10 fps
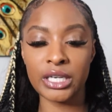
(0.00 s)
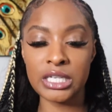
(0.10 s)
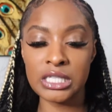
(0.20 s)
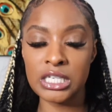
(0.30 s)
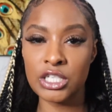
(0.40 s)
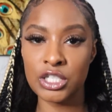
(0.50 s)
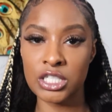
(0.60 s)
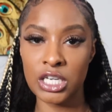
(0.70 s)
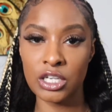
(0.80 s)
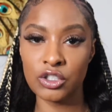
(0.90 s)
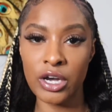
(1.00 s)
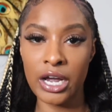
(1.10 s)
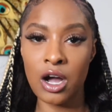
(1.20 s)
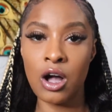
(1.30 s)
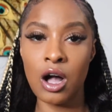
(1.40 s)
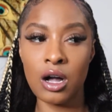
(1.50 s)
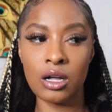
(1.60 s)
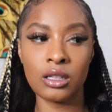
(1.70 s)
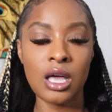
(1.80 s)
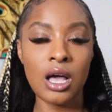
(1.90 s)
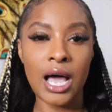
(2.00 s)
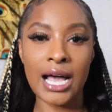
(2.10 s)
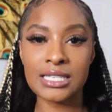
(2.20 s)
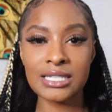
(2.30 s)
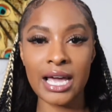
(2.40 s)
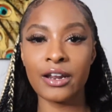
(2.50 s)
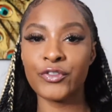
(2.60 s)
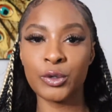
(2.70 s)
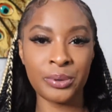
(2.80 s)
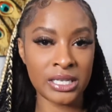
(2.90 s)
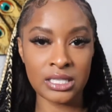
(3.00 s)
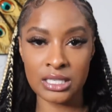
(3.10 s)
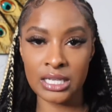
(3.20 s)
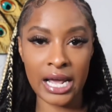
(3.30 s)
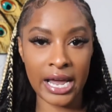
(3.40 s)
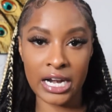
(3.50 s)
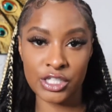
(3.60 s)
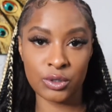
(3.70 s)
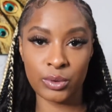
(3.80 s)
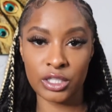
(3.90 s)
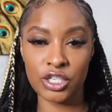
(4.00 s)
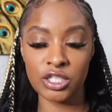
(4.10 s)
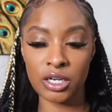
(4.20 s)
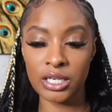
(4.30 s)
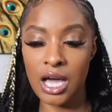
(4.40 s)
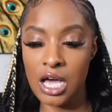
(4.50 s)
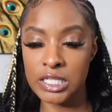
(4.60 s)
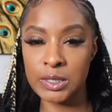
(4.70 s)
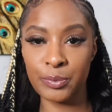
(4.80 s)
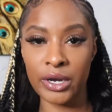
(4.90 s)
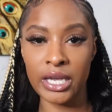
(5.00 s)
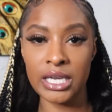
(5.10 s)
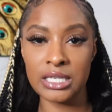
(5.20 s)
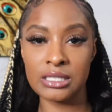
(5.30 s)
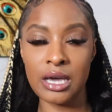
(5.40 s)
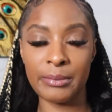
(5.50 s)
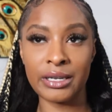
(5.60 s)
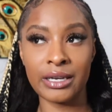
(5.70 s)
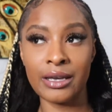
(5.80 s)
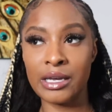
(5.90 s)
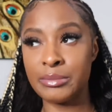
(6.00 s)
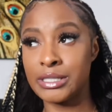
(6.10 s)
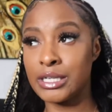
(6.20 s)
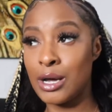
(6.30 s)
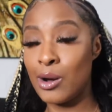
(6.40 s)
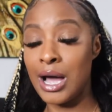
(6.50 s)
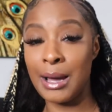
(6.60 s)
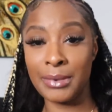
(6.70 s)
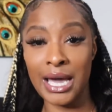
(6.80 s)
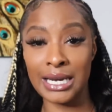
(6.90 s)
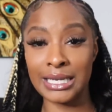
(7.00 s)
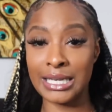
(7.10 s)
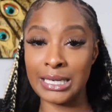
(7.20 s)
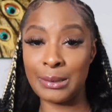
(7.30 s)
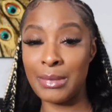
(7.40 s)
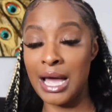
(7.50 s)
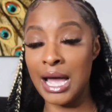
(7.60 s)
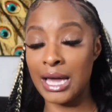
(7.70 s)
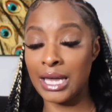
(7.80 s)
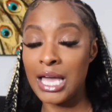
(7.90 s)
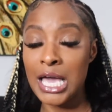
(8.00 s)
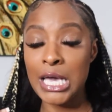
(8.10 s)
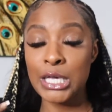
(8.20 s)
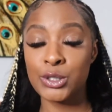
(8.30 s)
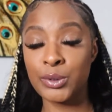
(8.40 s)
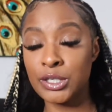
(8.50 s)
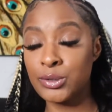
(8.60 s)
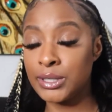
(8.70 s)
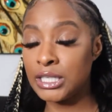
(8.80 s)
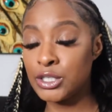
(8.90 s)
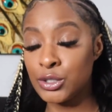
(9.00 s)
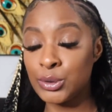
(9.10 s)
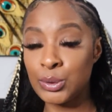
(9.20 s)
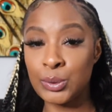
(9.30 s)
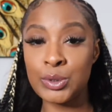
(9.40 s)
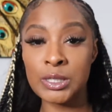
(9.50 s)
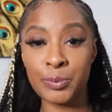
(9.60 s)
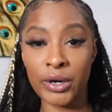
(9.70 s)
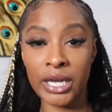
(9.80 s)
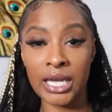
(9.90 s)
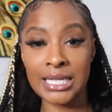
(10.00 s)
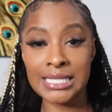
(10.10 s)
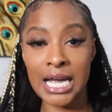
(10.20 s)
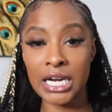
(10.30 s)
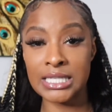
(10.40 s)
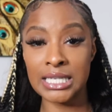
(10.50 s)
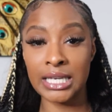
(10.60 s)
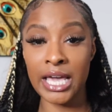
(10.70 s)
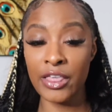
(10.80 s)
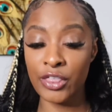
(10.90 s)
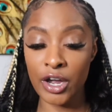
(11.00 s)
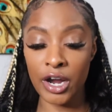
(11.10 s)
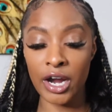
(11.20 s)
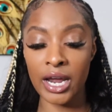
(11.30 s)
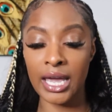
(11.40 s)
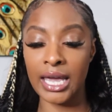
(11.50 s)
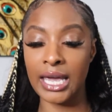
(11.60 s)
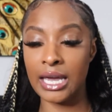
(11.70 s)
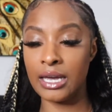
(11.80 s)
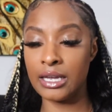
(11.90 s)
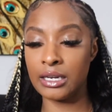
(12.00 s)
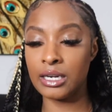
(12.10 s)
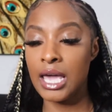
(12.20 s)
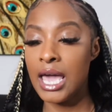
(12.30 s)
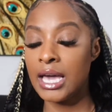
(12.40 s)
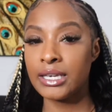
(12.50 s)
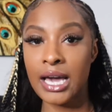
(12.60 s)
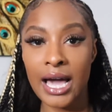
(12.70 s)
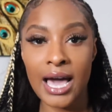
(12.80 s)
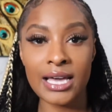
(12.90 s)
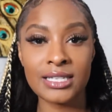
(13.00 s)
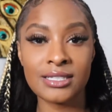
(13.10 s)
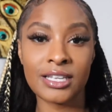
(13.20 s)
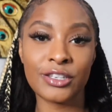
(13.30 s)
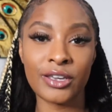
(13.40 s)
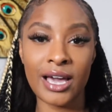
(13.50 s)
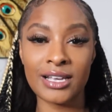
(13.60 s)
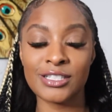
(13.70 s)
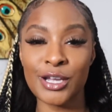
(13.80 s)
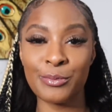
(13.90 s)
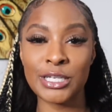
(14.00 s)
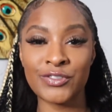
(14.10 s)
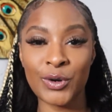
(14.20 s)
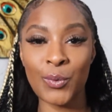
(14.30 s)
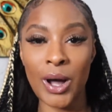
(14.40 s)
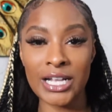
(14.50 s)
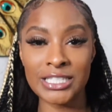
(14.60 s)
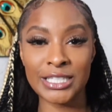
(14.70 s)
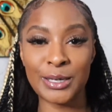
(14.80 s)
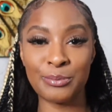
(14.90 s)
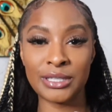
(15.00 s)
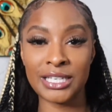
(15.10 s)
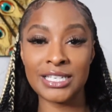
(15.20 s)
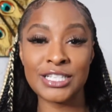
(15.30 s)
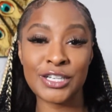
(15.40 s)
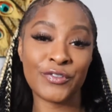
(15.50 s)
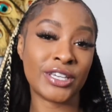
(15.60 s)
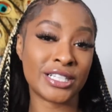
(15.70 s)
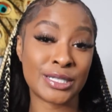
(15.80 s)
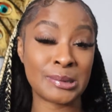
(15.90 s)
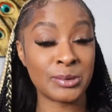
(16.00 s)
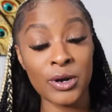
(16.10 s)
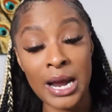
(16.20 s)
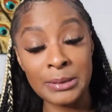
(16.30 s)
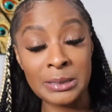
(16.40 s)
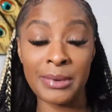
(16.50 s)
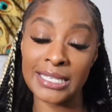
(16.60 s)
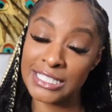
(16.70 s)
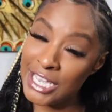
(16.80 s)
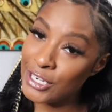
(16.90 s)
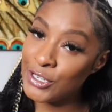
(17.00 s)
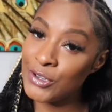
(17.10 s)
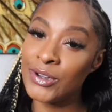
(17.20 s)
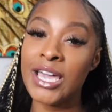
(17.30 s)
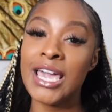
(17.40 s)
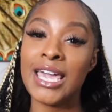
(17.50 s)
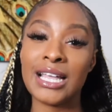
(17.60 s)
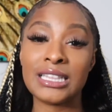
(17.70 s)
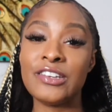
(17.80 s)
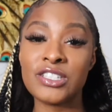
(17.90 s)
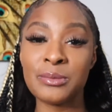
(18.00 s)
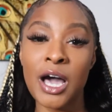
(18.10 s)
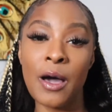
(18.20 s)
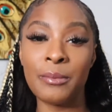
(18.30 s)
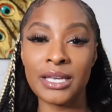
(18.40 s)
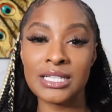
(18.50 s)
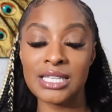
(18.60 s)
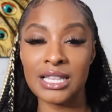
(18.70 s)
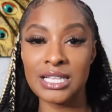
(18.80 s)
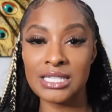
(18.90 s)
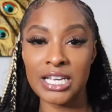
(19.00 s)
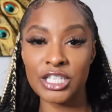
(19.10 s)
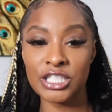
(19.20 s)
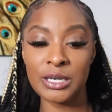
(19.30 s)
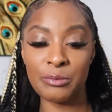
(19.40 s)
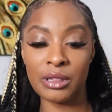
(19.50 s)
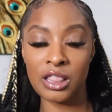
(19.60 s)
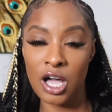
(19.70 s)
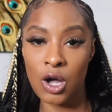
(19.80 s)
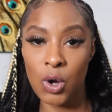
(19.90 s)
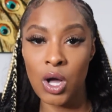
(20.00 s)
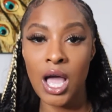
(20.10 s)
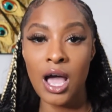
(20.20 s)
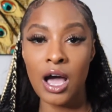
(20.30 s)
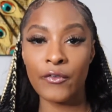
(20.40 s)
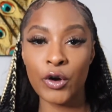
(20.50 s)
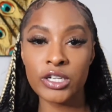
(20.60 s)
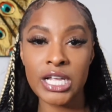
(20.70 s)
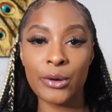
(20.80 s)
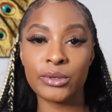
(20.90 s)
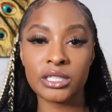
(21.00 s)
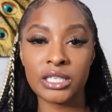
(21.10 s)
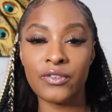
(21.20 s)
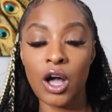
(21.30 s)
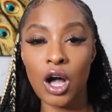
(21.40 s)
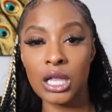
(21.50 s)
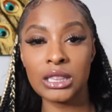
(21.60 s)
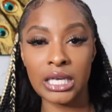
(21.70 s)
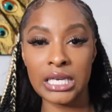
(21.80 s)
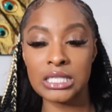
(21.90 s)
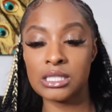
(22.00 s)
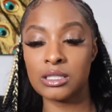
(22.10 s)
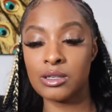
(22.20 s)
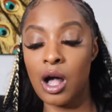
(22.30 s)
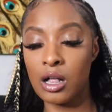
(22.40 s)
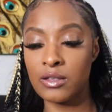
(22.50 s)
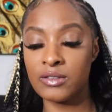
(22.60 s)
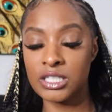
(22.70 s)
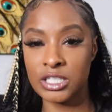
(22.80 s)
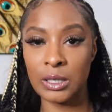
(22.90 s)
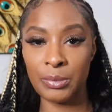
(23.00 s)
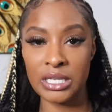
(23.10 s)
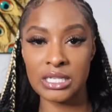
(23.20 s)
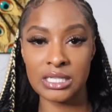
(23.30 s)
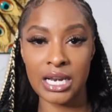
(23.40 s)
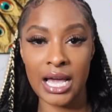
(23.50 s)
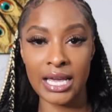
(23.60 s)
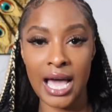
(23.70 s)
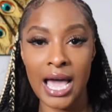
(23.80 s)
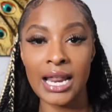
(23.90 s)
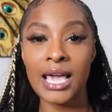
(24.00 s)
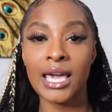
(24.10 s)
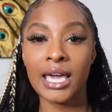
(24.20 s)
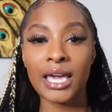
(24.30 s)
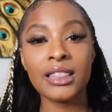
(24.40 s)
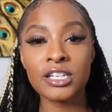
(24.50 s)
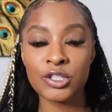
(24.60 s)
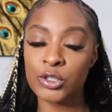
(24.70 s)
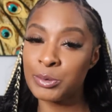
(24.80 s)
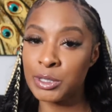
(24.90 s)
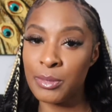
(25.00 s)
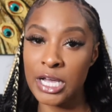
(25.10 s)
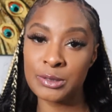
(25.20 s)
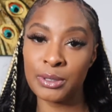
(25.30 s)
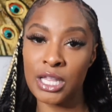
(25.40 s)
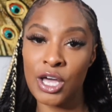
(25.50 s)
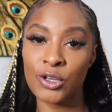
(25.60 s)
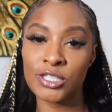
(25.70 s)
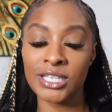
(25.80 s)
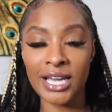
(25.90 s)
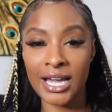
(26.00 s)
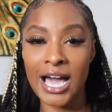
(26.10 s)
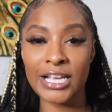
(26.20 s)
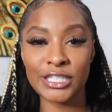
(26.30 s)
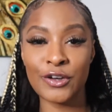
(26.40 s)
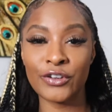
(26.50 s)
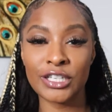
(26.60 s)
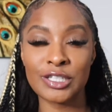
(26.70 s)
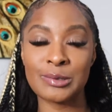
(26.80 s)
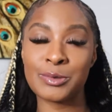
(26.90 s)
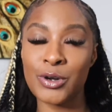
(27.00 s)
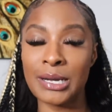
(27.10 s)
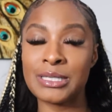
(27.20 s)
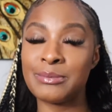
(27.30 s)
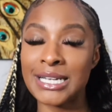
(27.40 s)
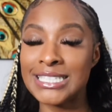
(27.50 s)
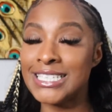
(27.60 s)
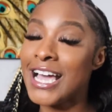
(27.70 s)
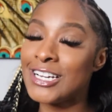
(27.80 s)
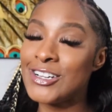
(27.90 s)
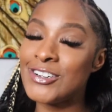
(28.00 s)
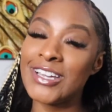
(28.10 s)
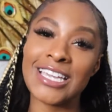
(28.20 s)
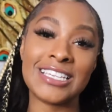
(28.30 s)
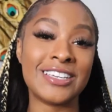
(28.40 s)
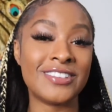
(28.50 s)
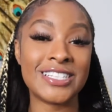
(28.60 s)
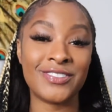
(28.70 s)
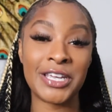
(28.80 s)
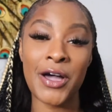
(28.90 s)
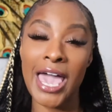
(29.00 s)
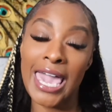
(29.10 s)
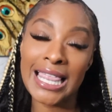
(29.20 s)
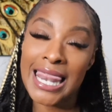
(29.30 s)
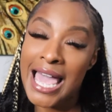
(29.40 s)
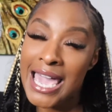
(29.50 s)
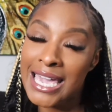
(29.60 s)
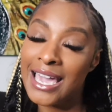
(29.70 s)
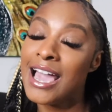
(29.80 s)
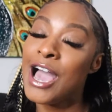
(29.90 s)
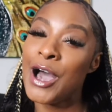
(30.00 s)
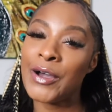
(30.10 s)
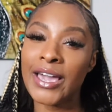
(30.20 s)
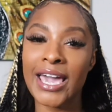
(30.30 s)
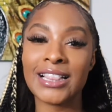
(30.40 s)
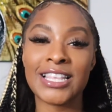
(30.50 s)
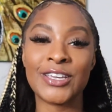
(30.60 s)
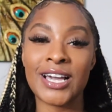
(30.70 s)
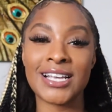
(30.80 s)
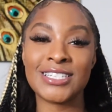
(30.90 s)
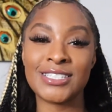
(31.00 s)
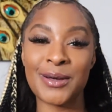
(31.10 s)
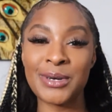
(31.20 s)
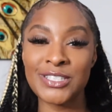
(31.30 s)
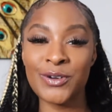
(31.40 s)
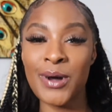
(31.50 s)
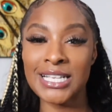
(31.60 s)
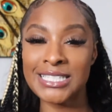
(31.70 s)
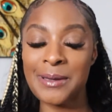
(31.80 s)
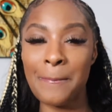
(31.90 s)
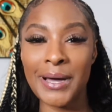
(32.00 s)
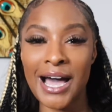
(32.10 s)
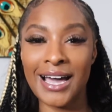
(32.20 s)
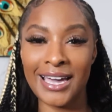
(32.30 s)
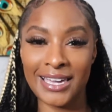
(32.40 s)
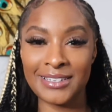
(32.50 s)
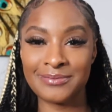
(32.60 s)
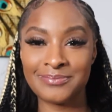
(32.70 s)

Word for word: easy Shein try on haul I just got a few pieces that I kind of just want to show y'all spring is coming up so I'm kind of getting my 2022 spring attire together and yeah guys thank you guys so much for watching please don't forget to subscribe to my channel and leave some comments in the section below of course i will leave all links to all of the Shein pieces that i got in the description box below so yeah guys don't forget to subscribe to my channel and give this video a like okay thank you guys so much for watching bye